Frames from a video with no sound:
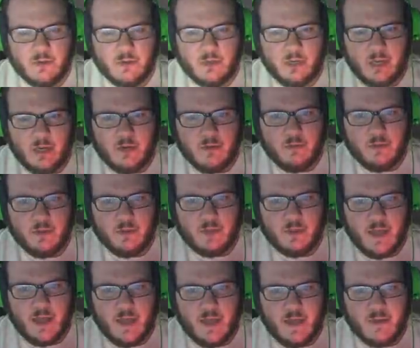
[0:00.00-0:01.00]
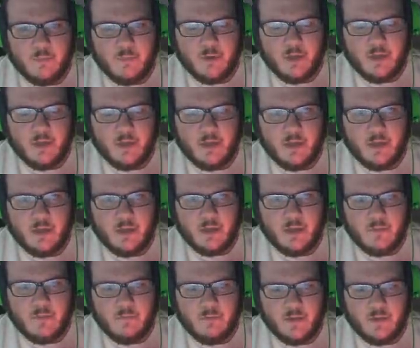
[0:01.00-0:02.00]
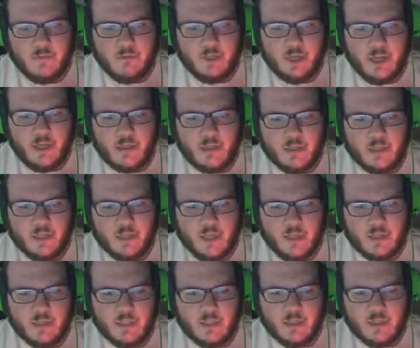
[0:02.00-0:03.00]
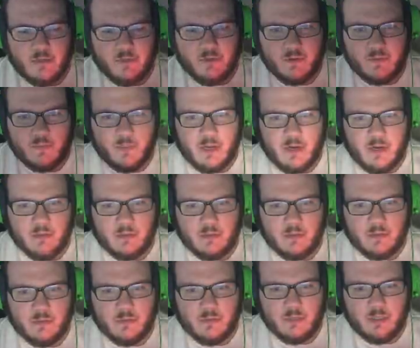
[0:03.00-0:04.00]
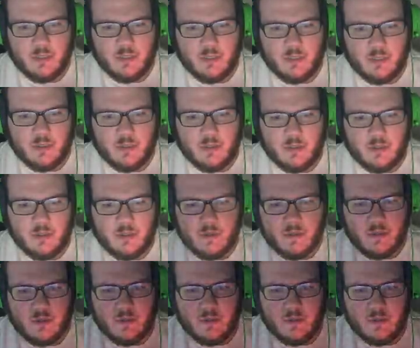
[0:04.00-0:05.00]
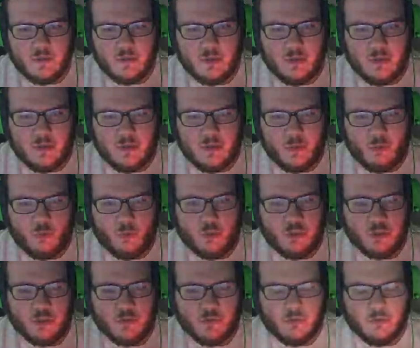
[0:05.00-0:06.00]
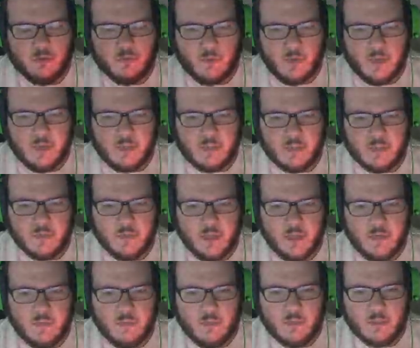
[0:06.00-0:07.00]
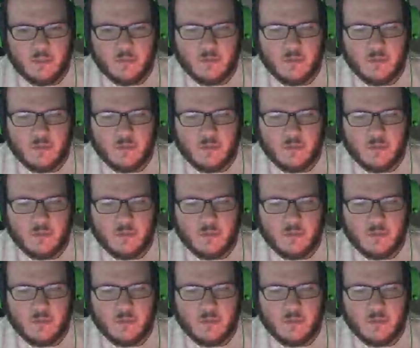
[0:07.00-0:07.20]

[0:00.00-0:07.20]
not only that, but um, they've changed a lot of stuff compared to the uh, original, right? So enemies are in